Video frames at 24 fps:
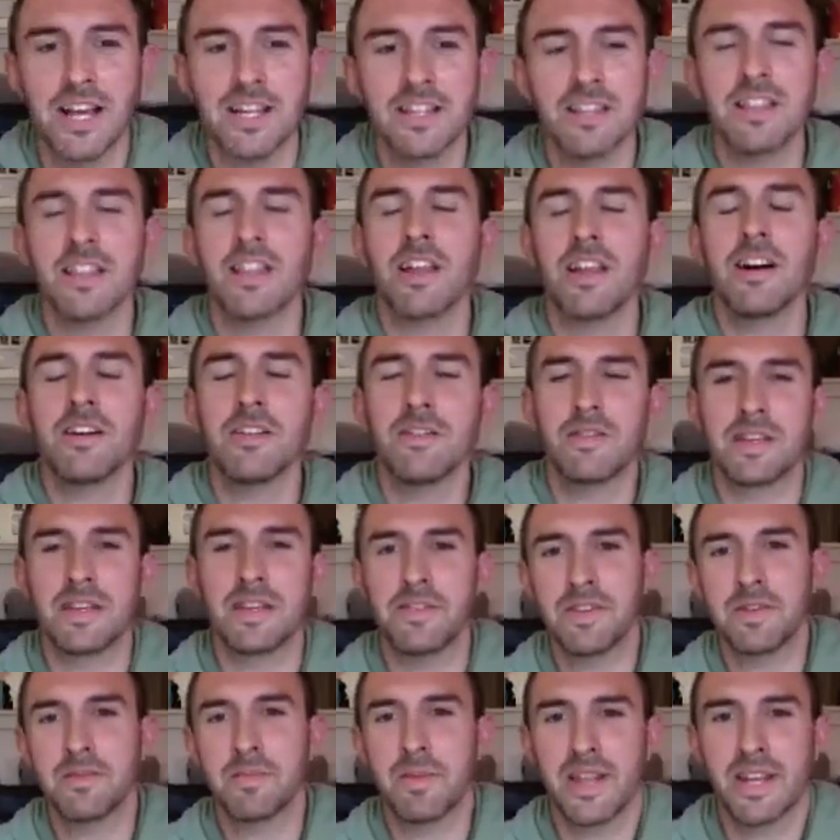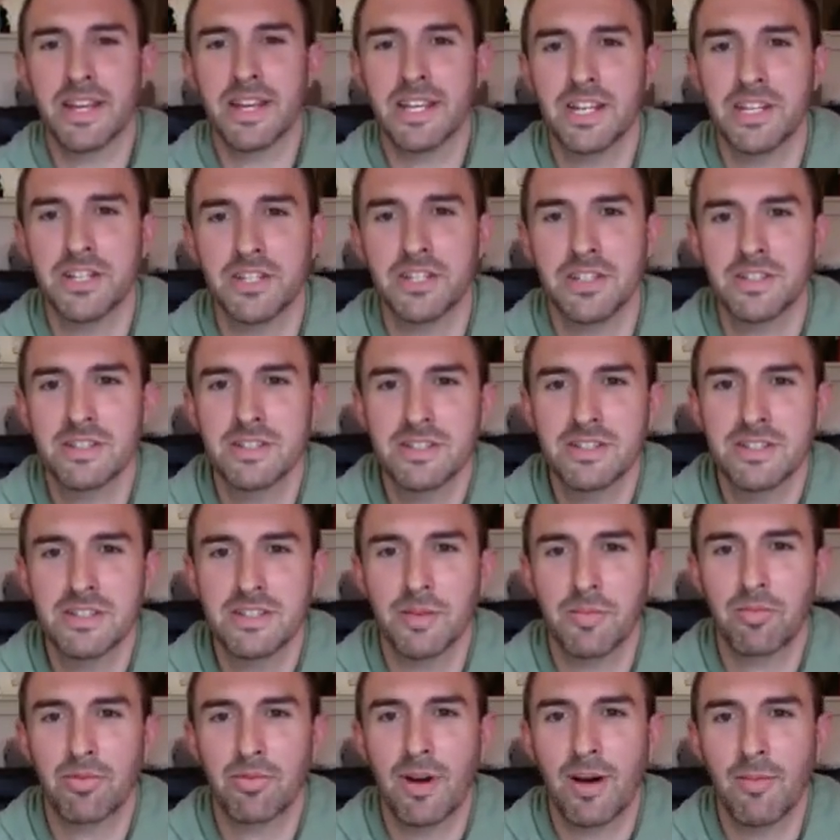love evening meditations. The
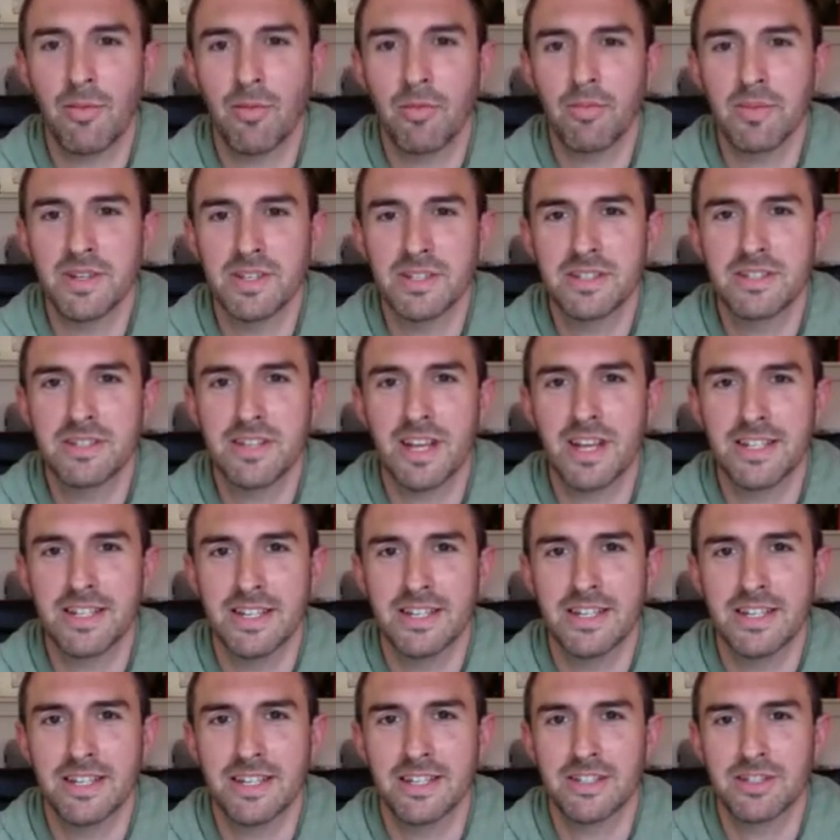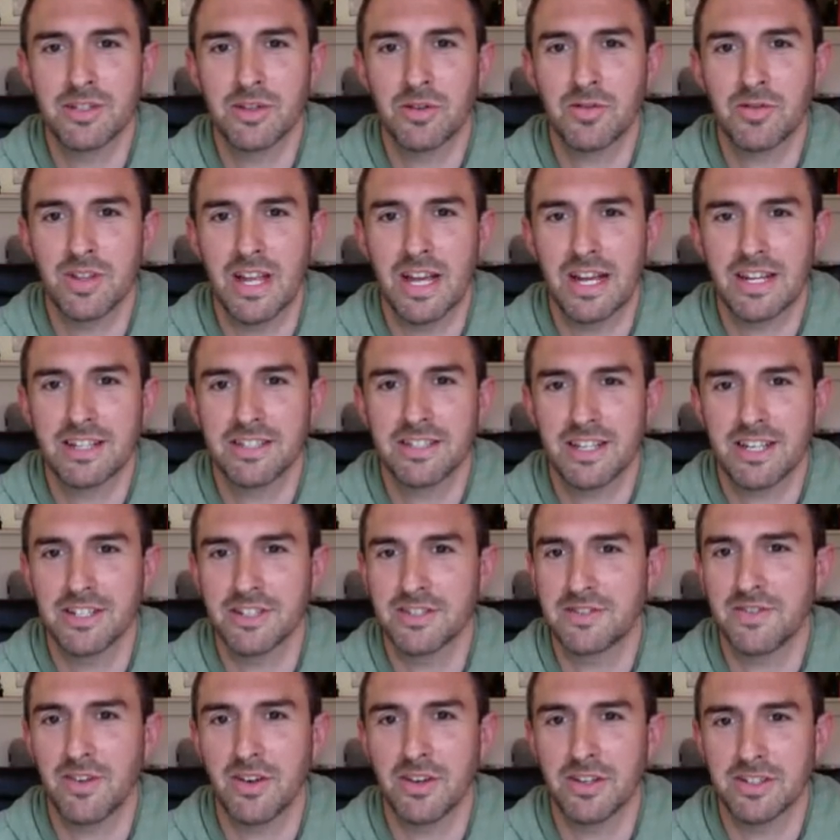problem is I tend to get so relaxed that I
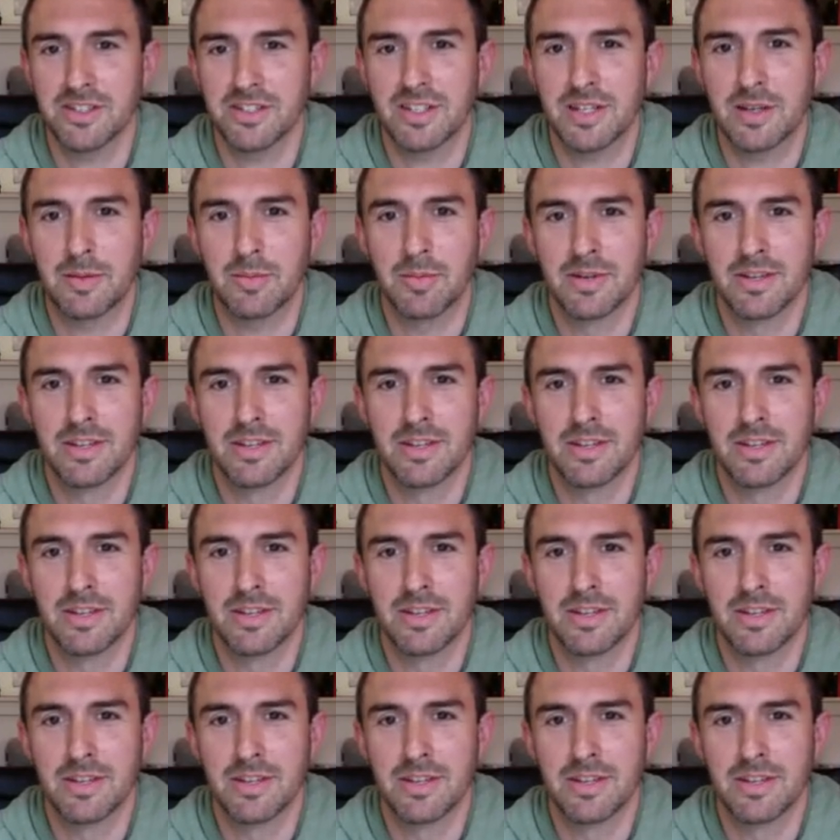just fall asleep.